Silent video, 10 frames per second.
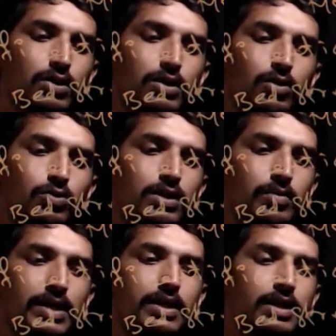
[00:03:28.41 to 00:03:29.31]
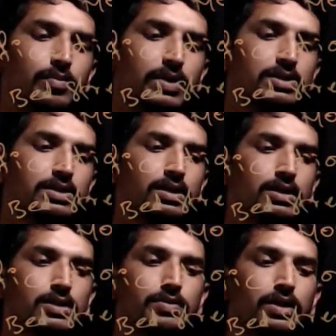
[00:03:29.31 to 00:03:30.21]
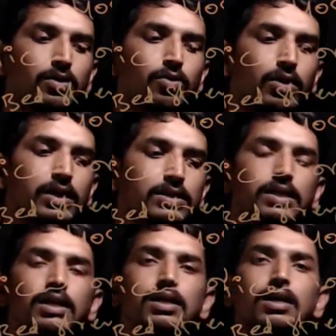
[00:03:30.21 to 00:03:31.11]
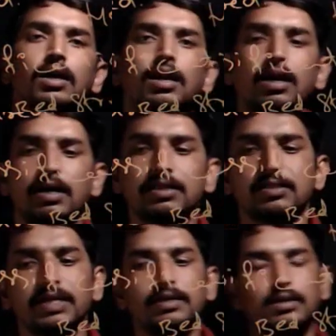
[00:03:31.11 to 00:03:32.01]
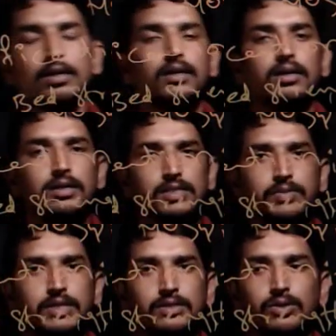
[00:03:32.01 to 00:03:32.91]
1000 bedded capacity hospital called as a large bedded hospital.